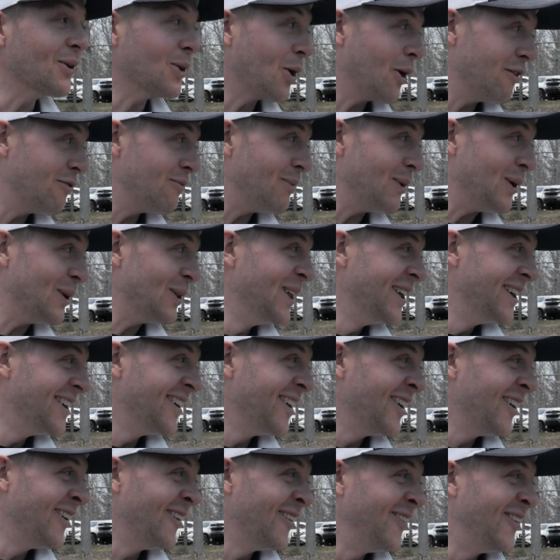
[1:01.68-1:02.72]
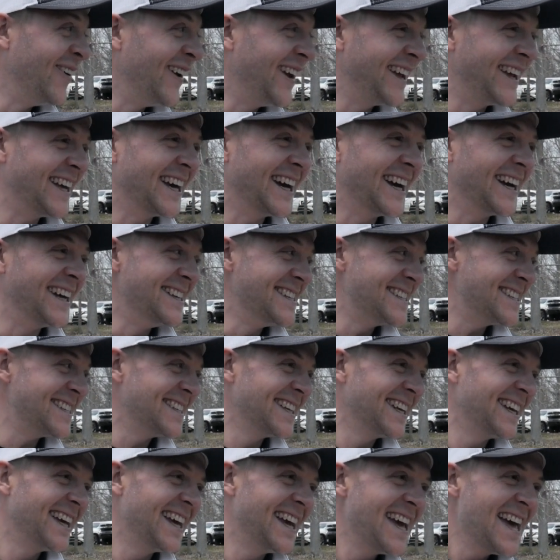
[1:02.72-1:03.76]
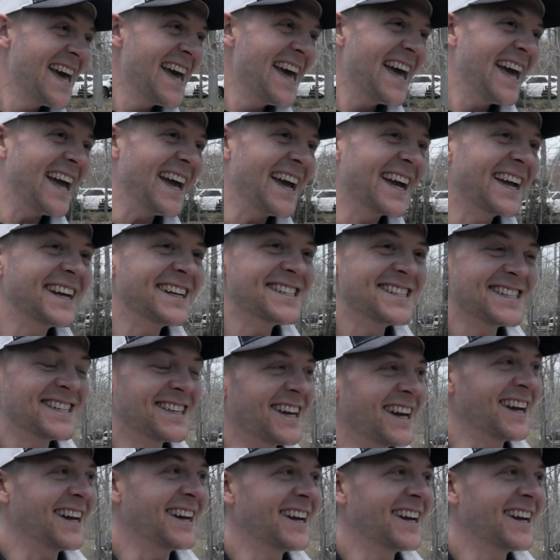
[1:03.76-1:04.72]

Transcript: golf ball because it gets tight.